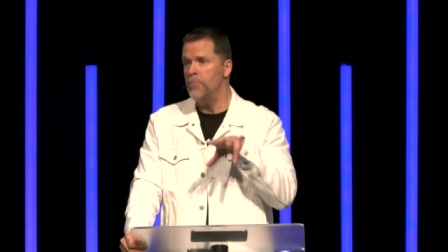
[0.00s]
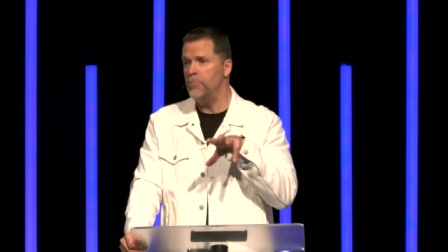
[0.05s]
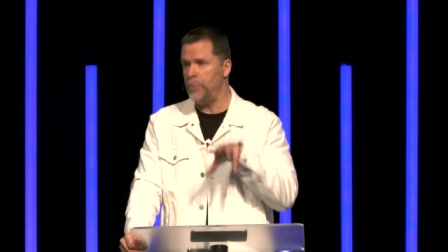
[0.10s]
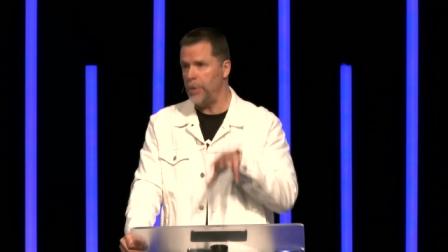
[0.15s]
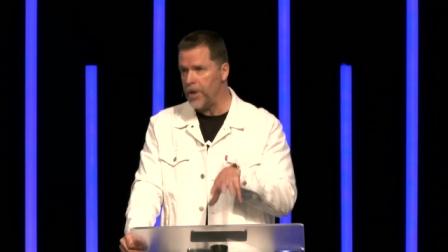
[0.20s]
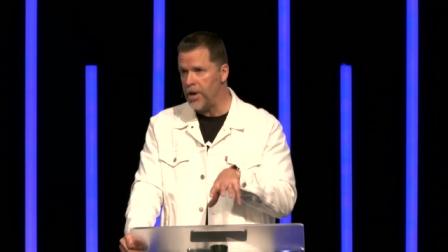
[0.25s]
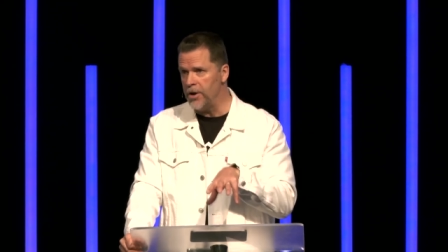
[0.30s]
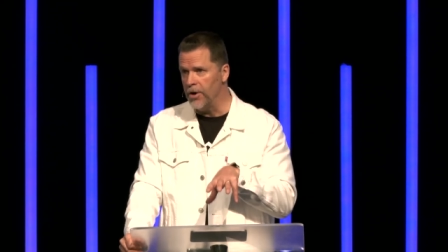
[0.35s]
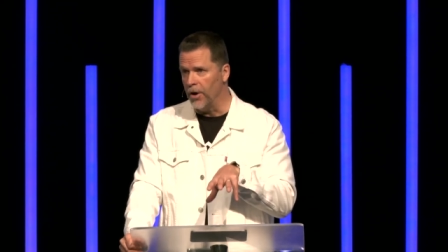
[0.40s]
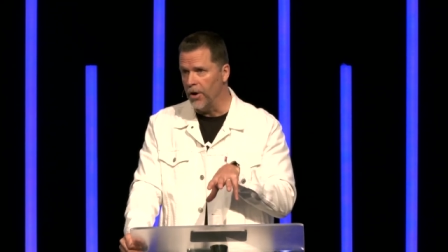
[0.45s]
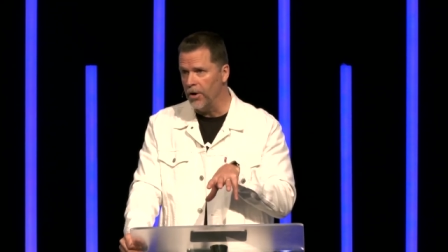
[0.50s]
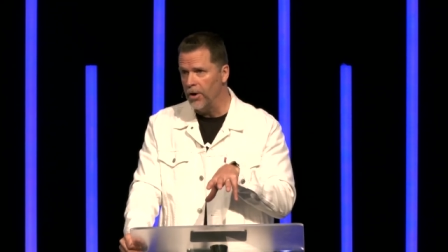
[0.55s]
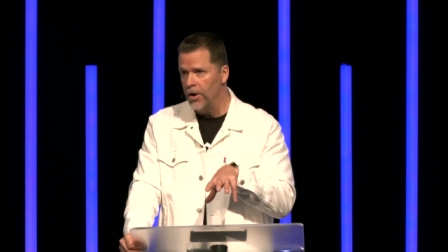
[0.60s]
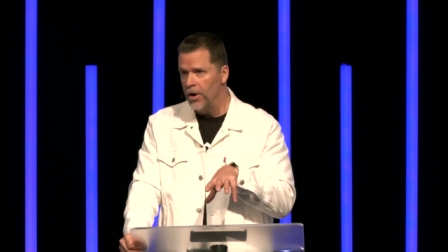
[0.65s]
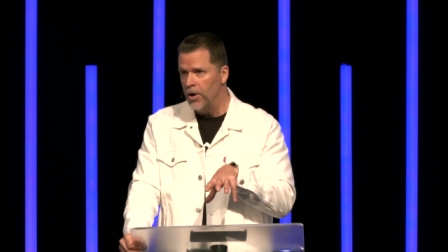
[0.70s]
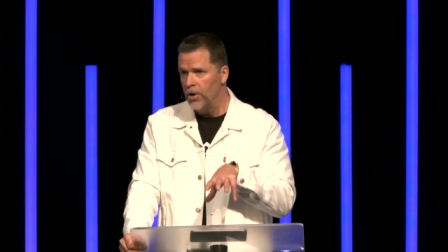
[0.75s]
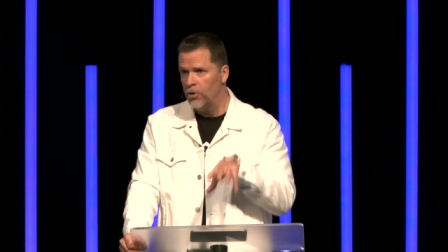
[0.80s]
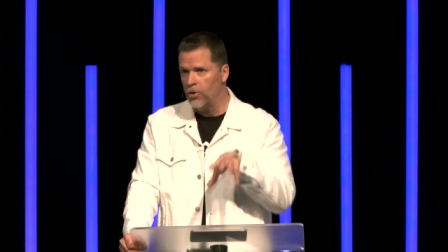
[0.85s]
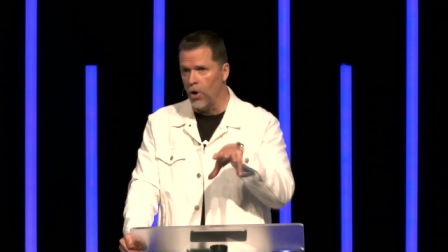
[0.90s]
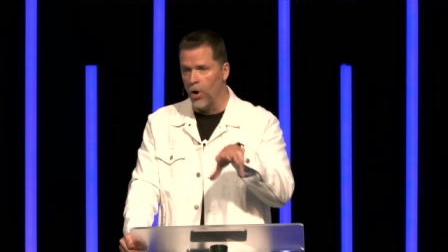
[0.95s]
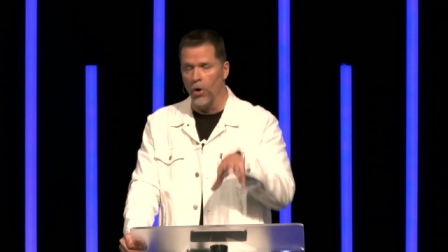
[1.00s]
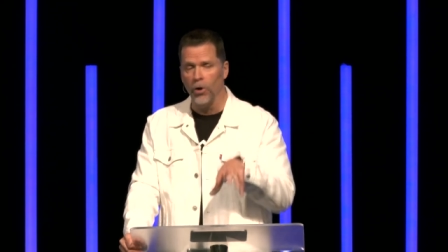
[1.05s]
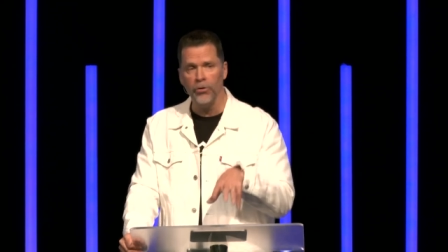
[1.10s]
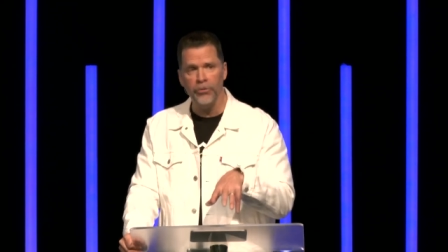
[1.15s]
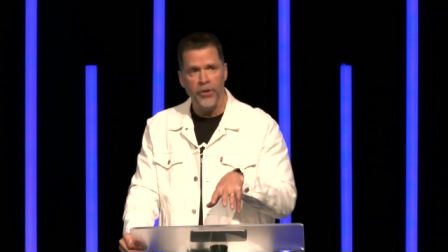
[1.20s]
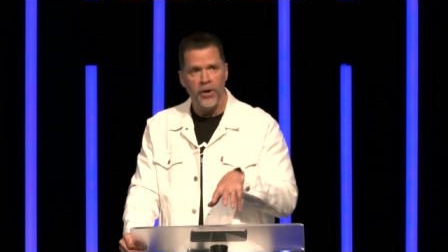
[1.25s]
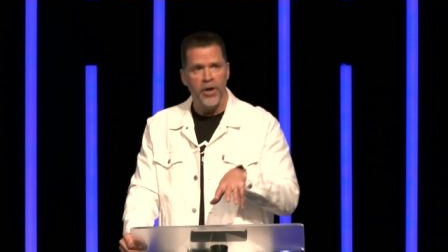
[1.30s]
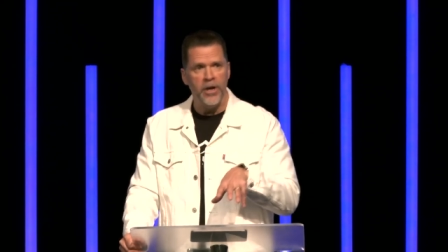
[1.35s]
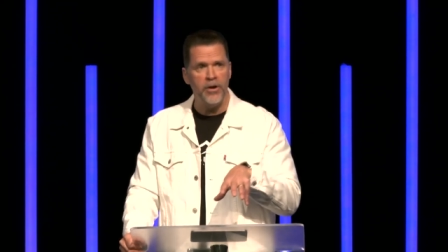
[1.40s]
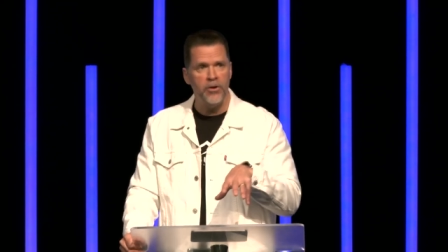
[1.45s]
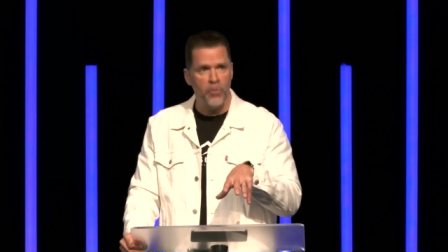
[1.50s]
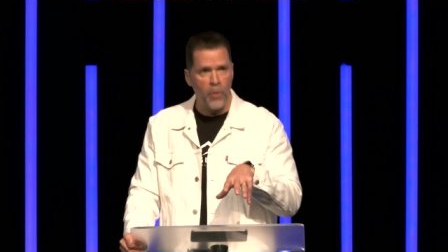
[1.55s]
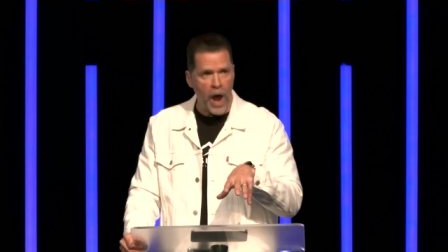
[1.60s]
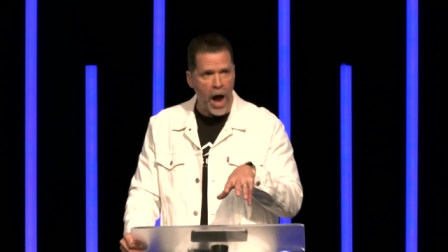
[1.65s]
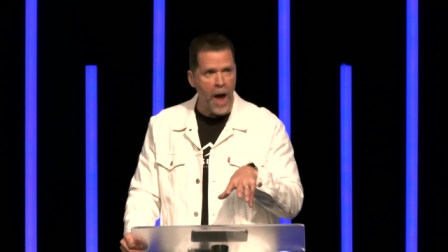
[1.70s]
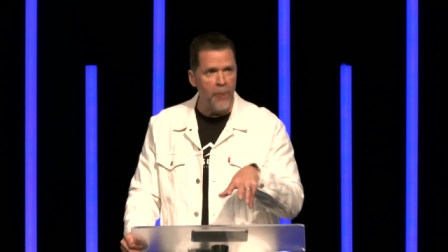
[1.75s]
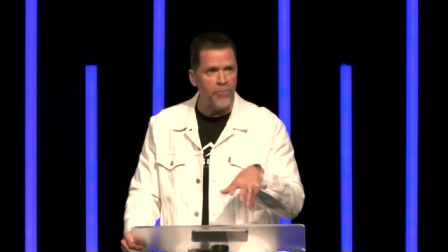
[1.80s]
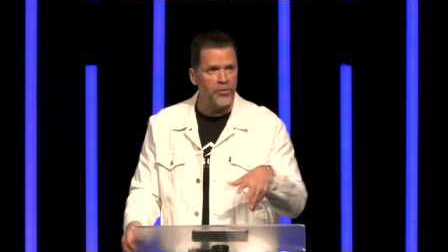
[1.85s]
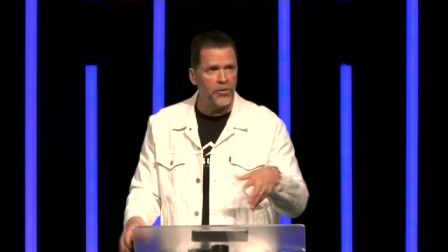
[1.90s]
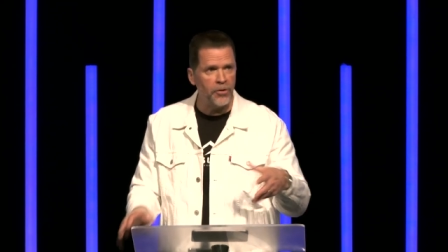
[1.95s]
Peter goes, he
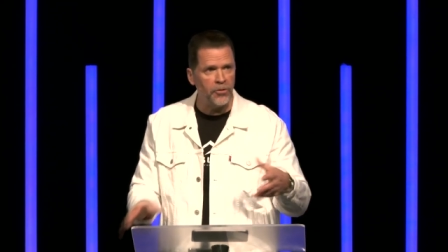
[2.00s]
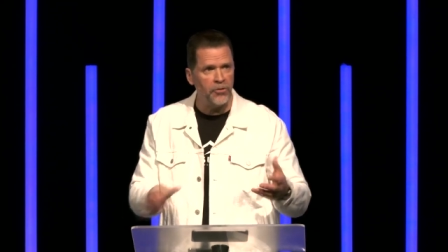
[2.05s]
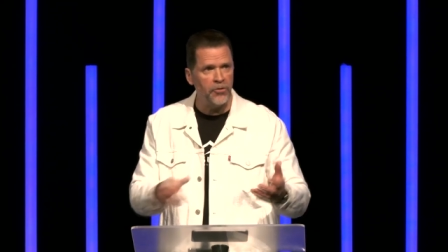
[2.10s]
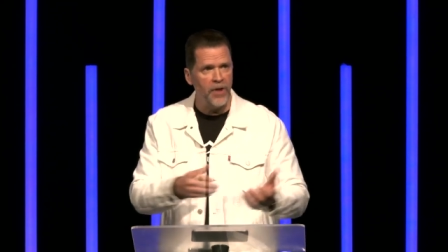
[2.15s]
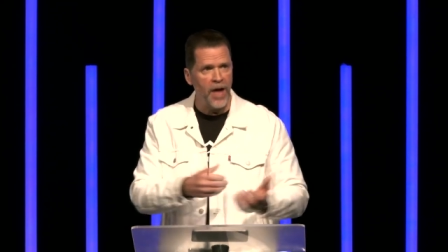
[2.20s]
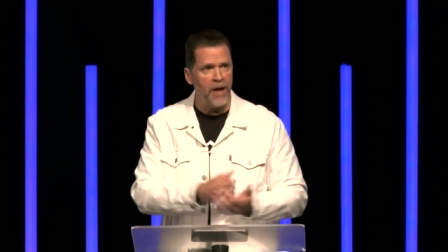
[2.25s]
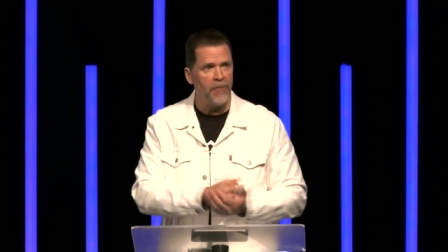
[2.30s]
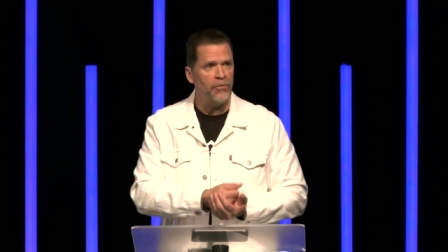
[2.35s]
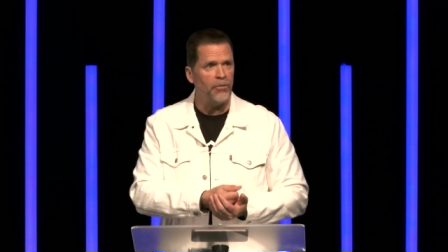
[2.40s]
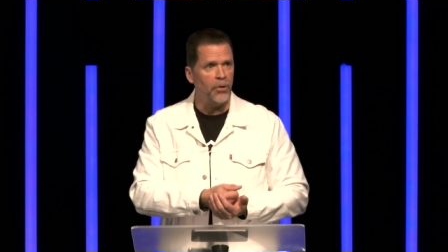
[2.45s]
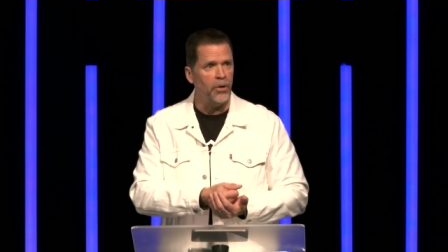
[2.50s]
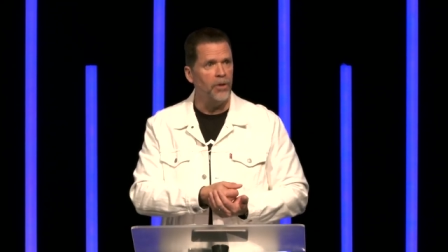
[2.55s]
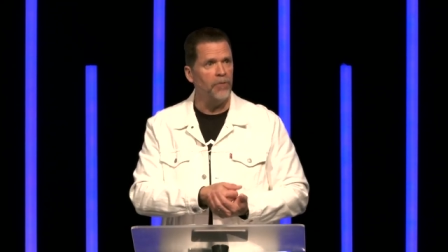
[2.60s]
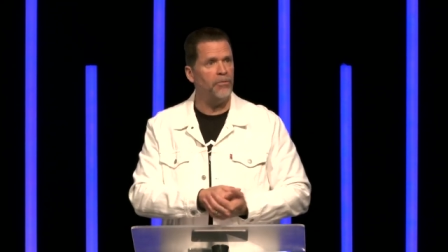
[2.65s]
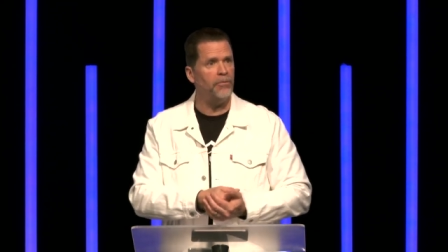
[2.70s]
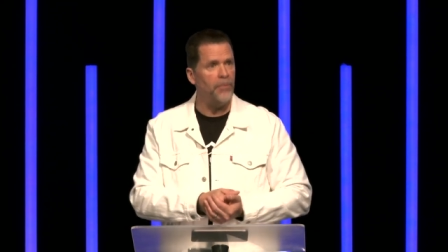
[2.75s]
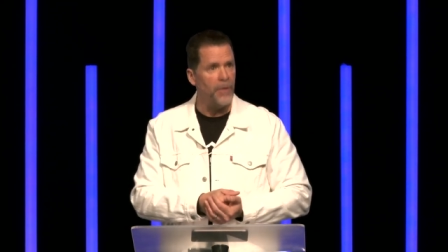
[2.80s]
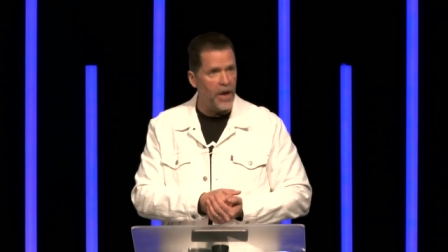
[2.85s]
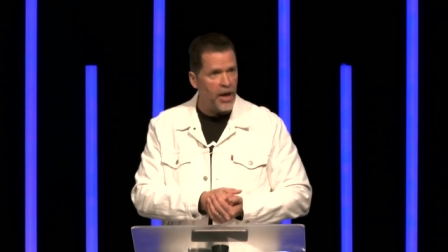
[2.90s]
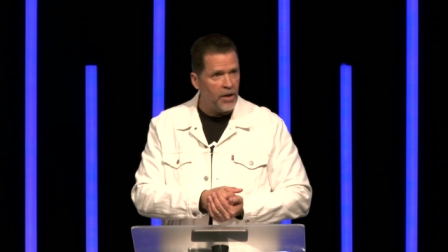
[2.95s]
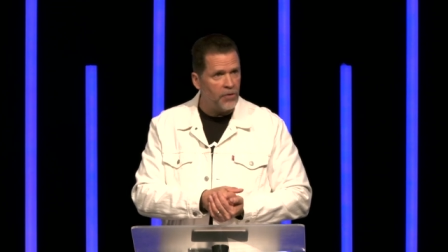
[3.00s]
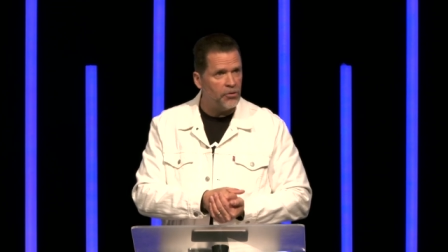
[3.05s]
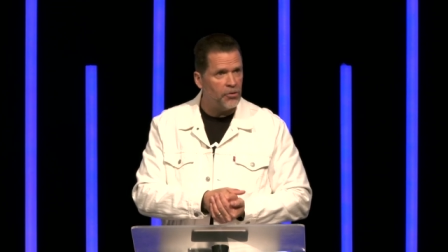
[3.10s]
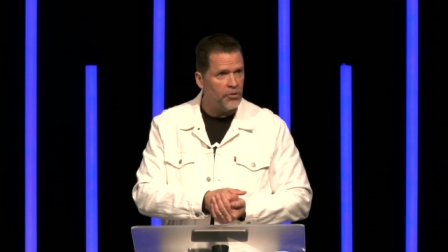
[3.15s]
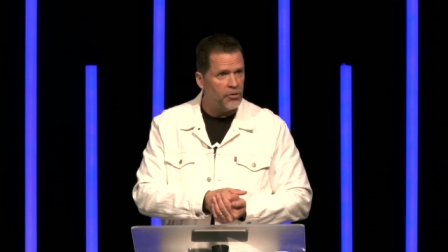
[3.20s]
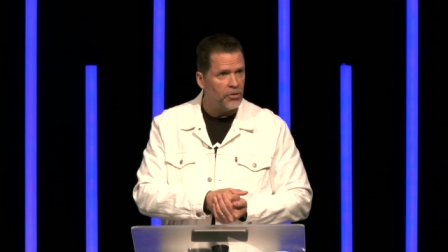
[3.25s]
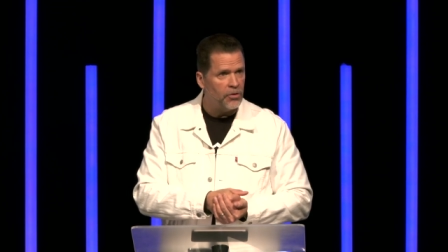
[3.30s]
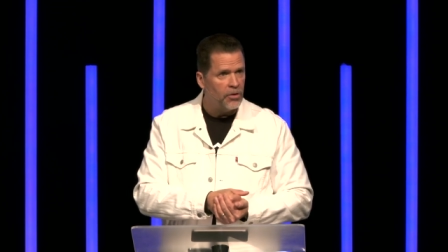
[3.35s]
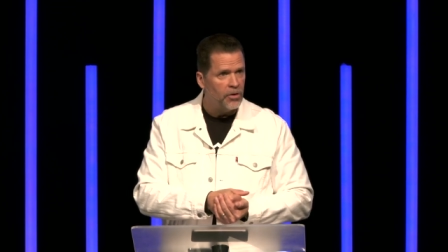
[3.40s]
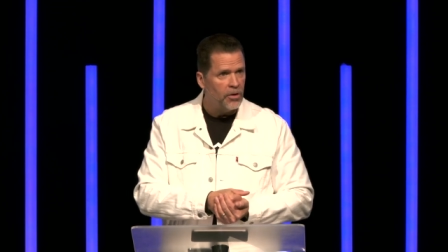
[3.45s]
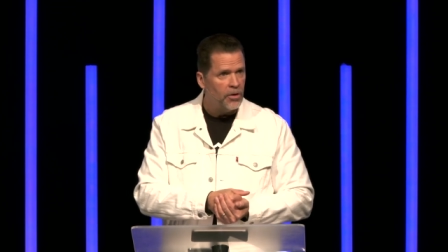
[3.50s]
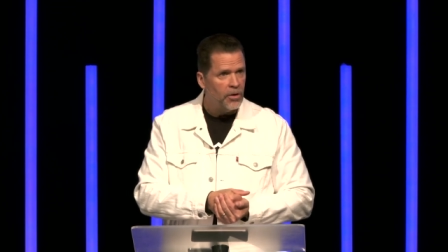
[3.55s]
grabs this net full of fish,